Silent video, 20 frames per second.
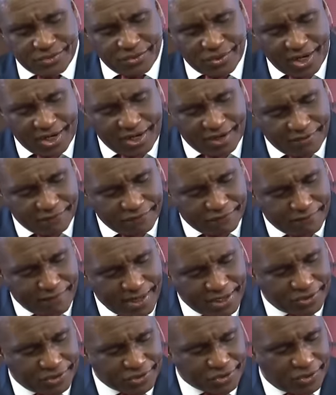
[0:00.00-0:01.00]
you have,
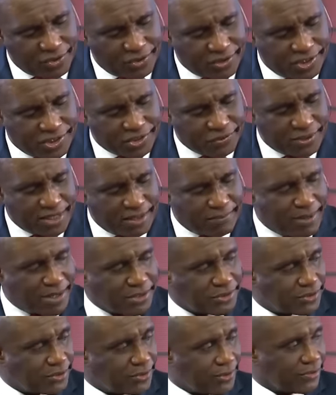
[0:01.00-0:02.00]
minus courage, will
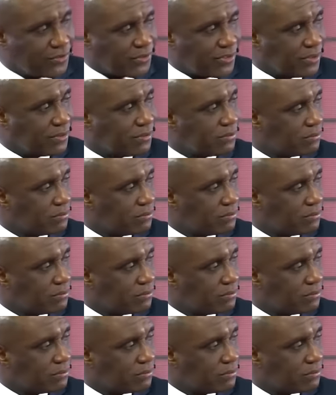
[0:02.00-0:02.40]
amount to nothing.